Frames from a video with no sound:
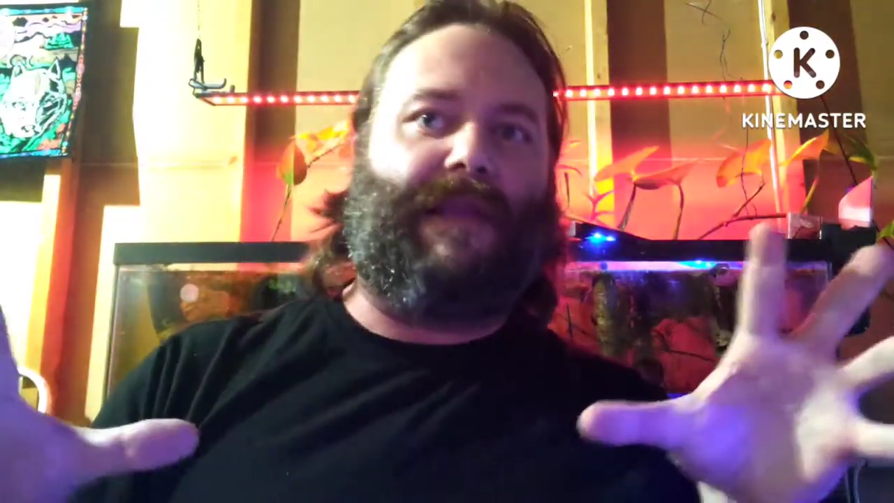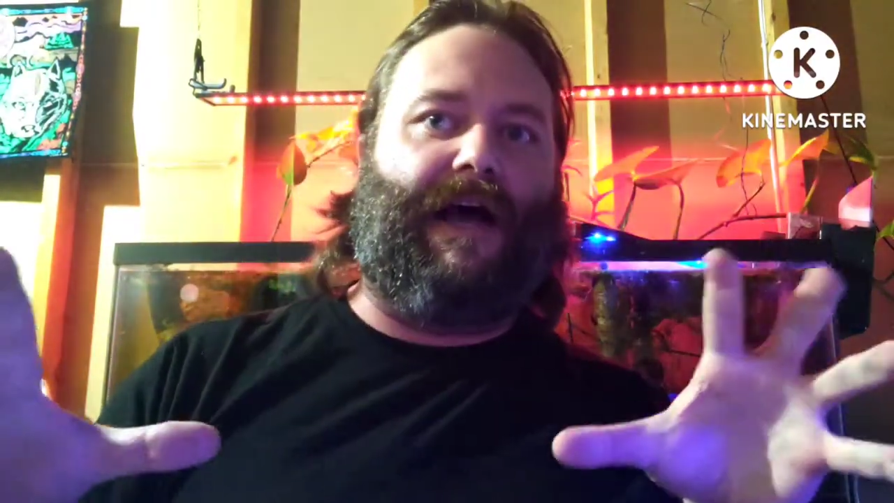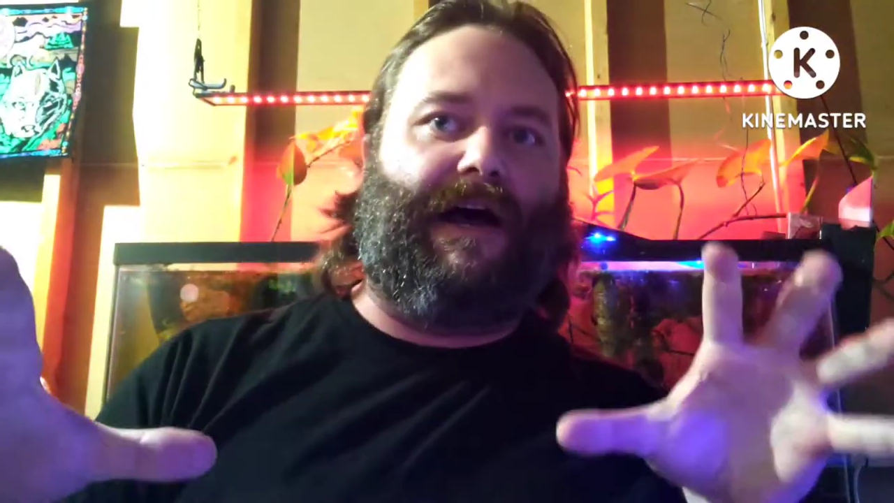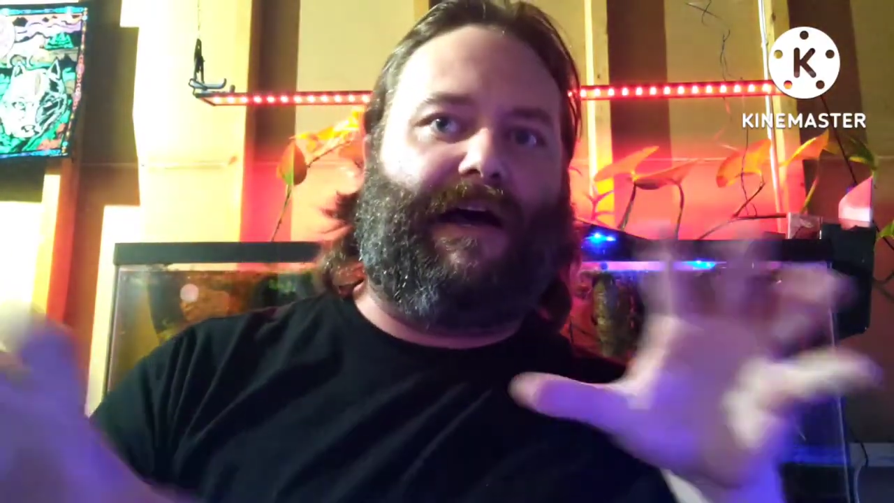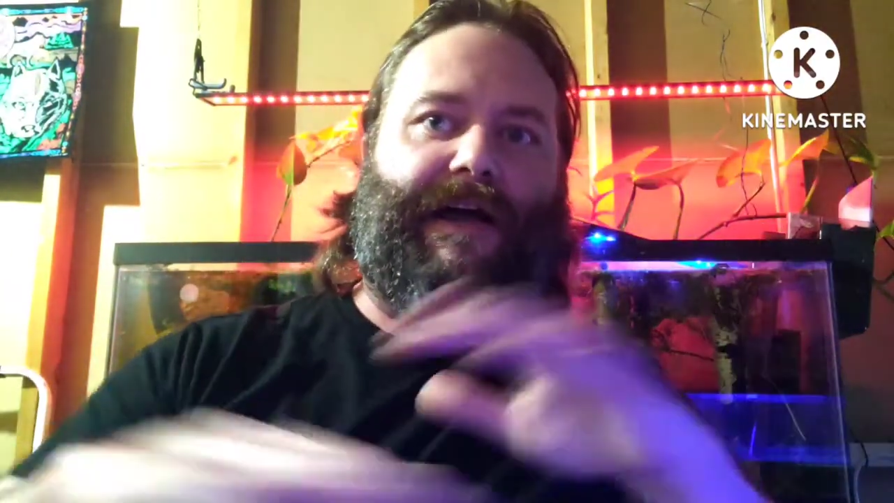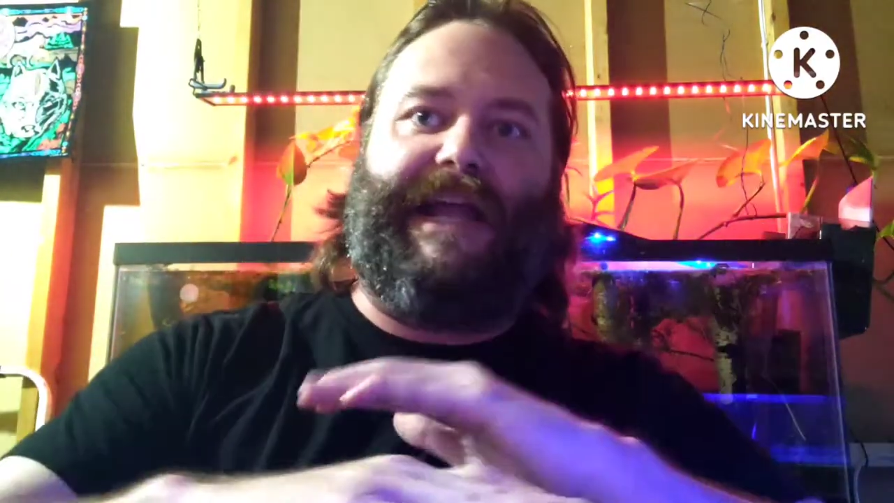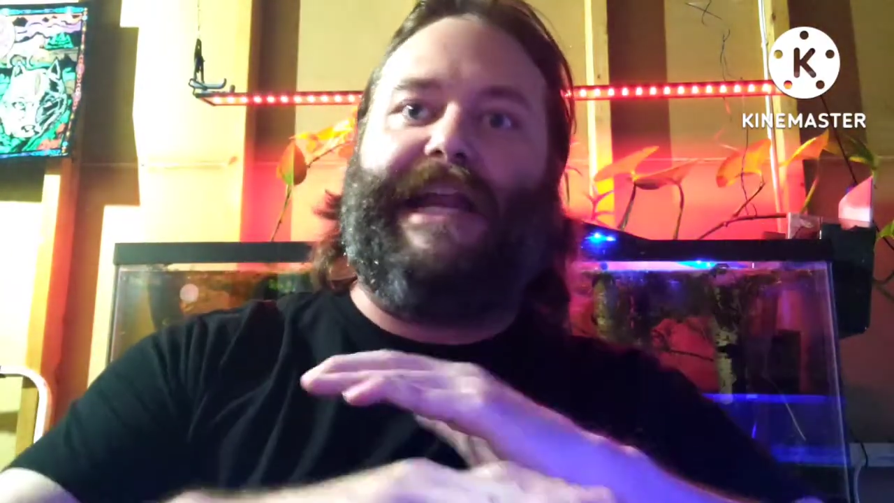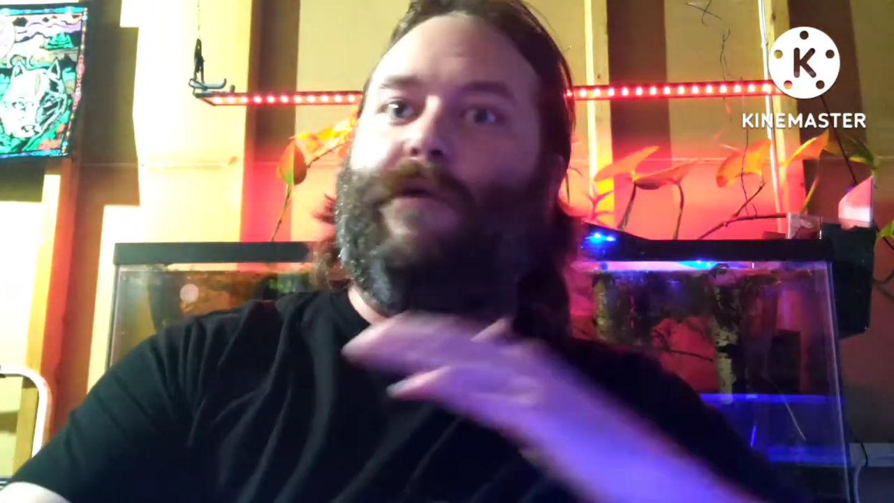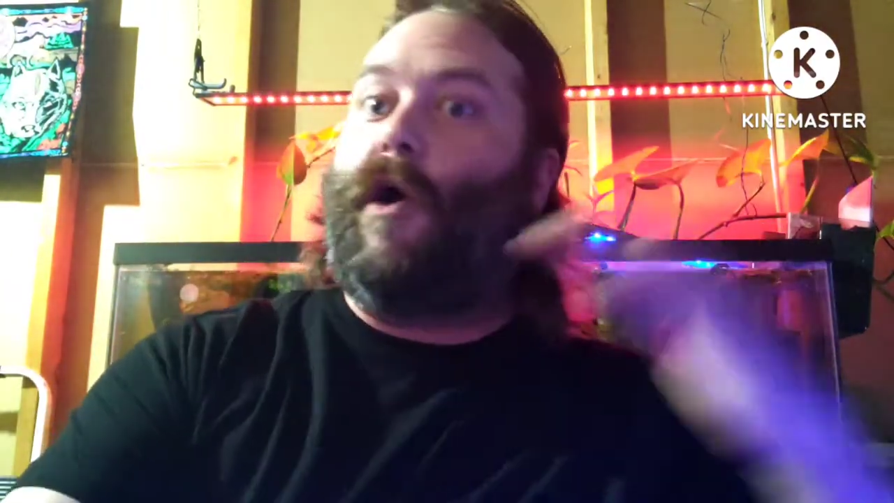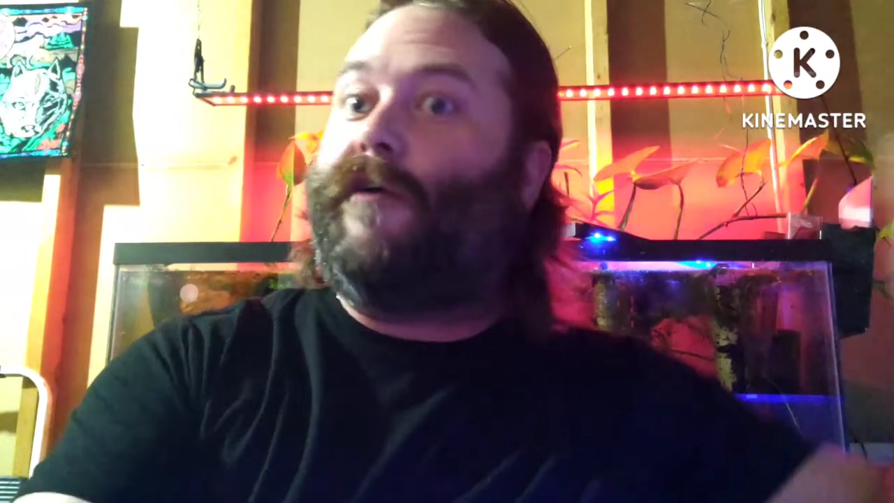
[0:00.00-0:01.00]

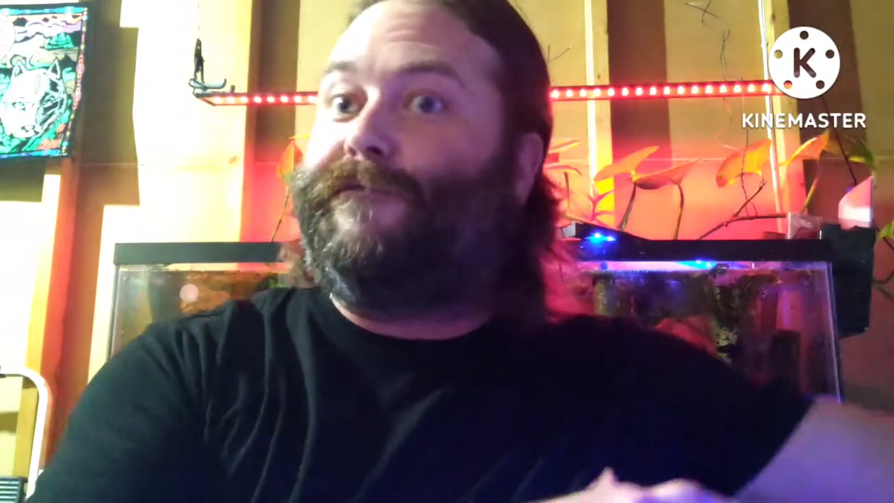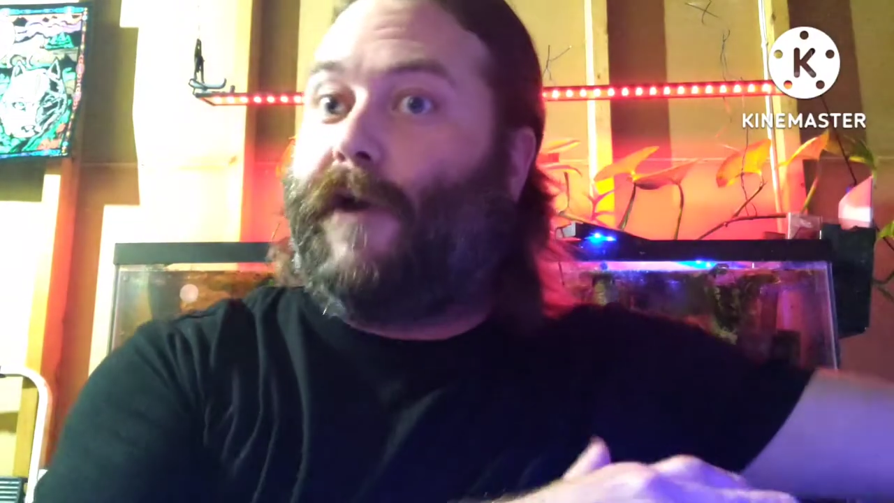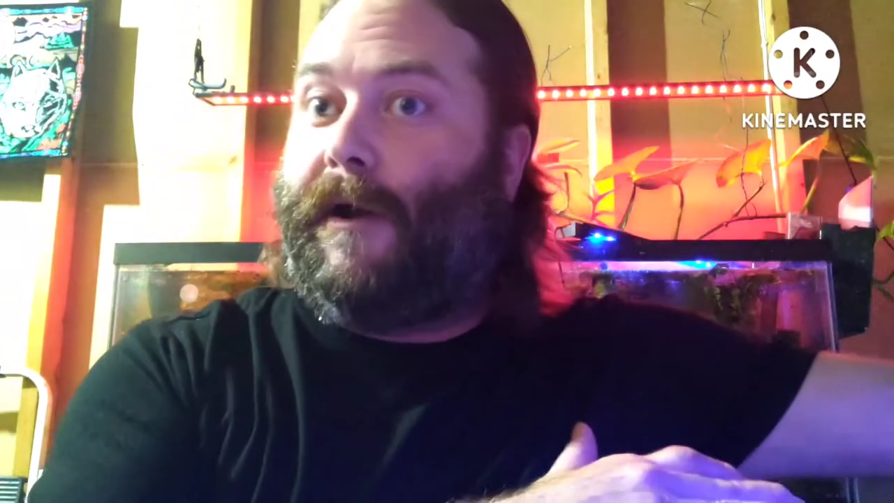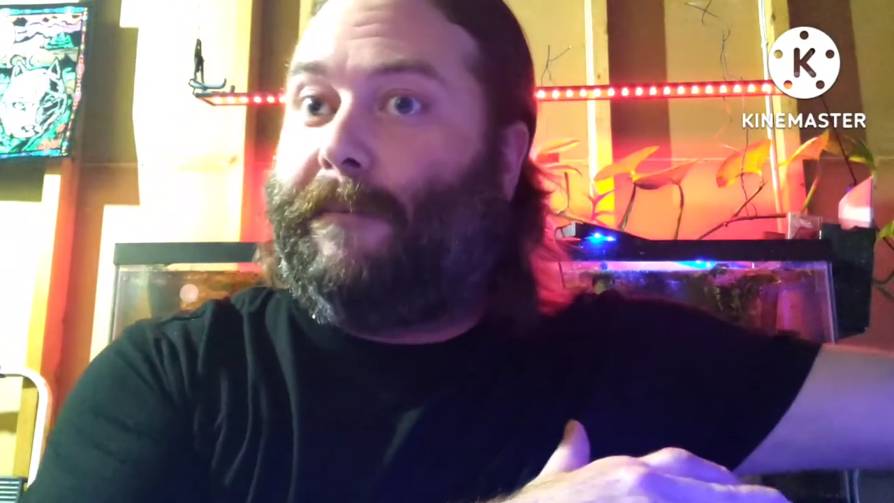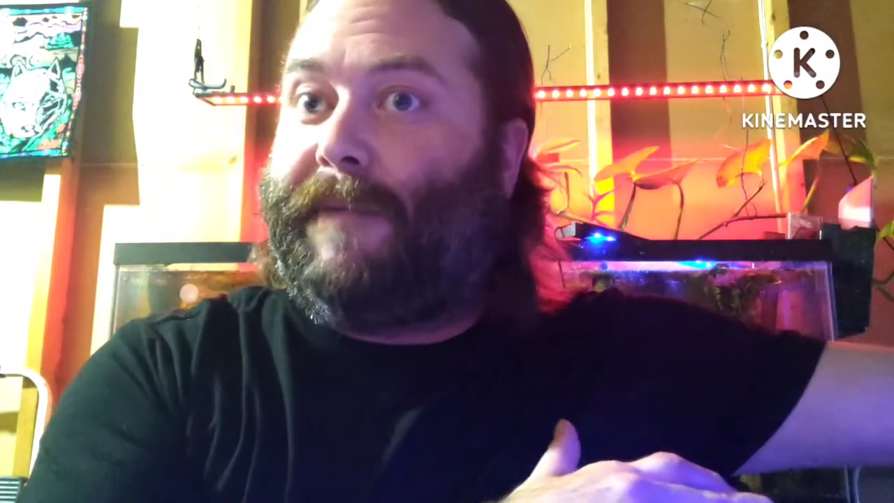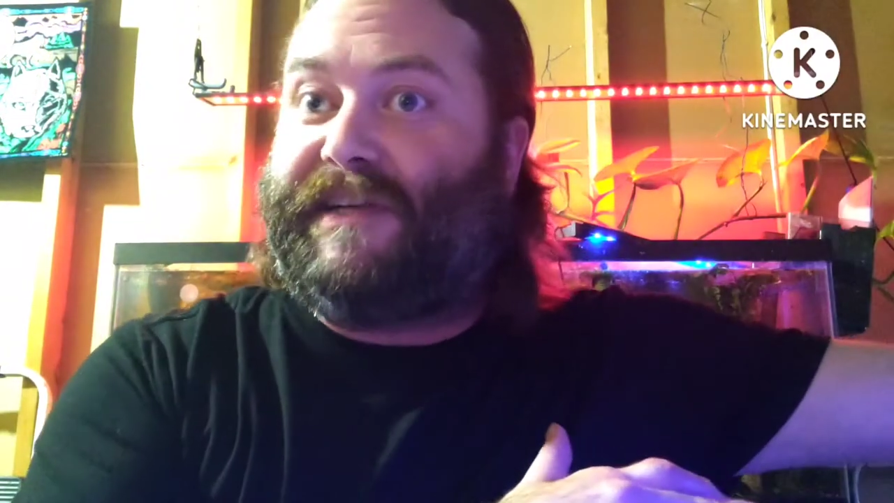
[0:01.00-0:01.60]
anywhere from